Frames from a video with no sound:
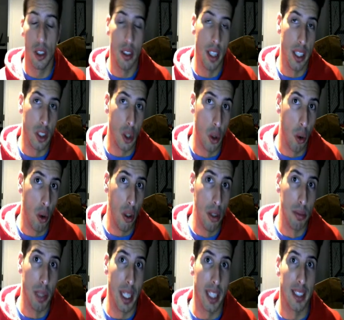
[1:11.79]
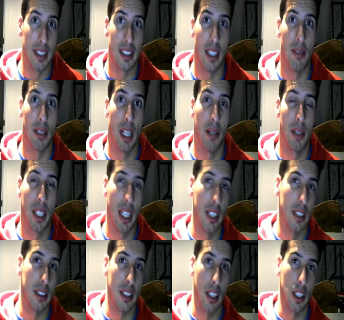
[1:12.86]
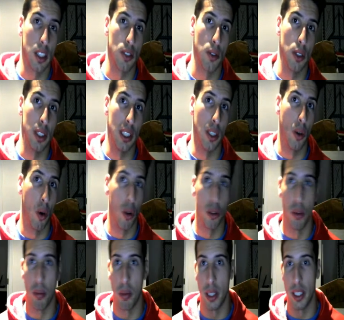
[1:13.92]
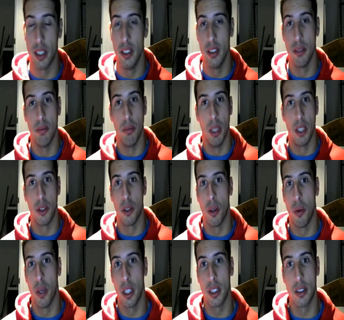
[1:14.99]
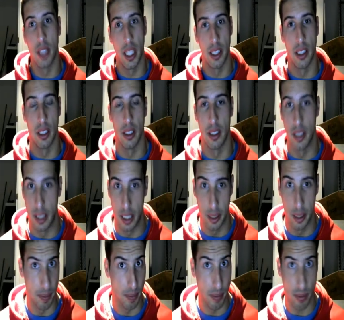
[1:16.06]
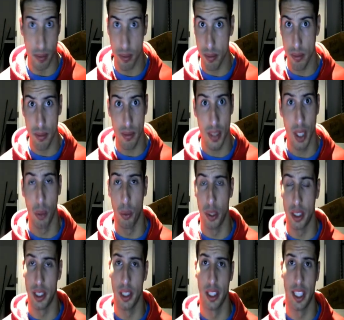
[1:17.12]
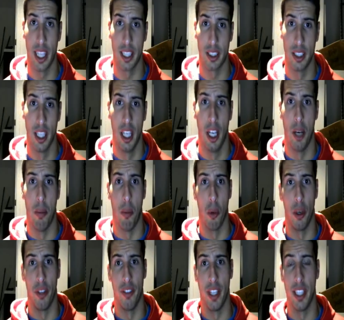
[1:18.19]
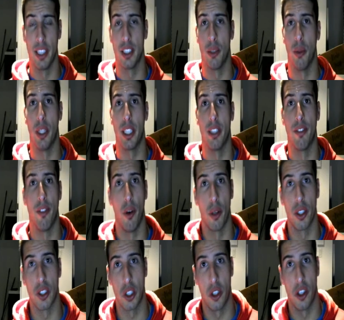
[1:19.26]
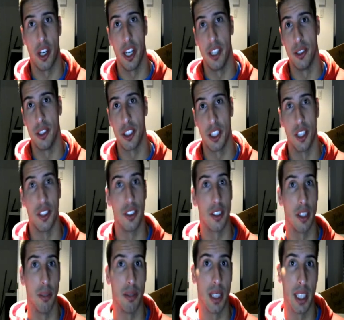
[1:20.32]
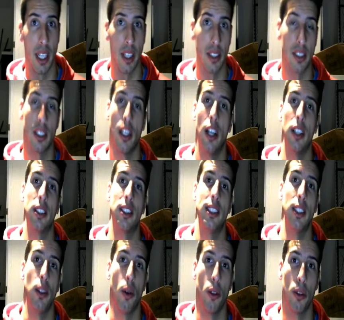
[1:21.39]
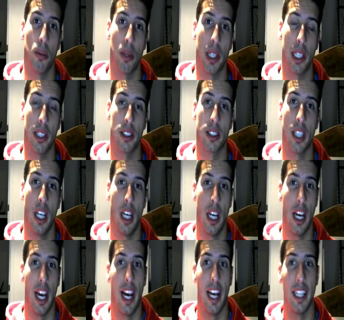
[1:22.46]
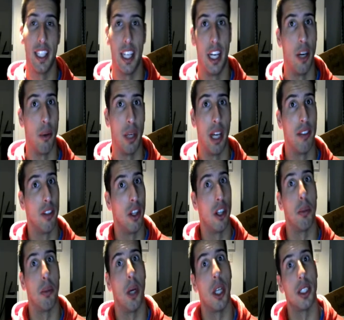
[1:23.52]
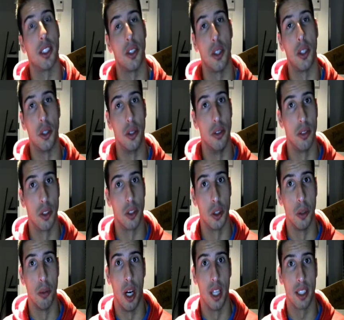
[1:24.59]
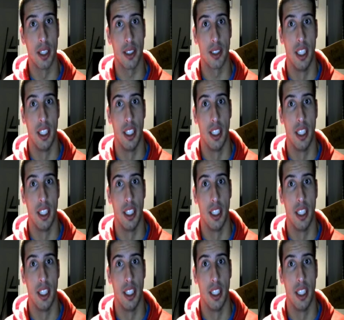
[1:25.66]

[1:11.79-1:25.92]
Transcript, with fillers: It's cool, but at the same time it kind of sucks for the older player. But you know what, at the end of the day, we still got more event. We can focus our energy on something else, us, the older players. And we have a lot of bosses to do, 2 bosses.